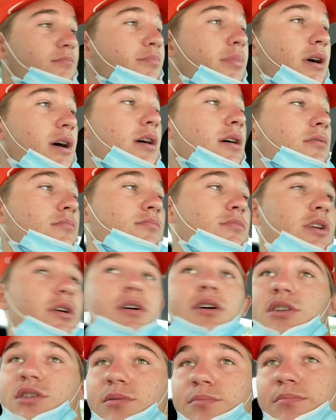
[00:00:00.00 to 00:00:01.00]
but
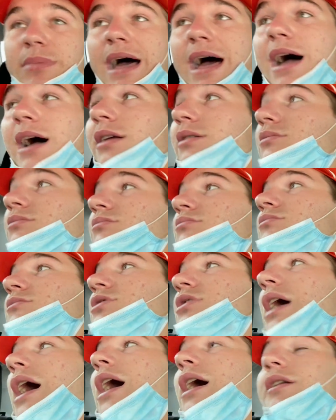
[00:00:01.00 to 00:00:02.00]
there is a bad
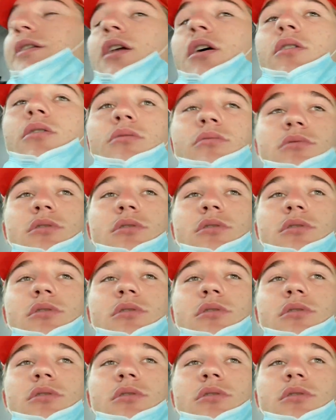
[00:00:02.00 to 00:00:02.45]
side note, a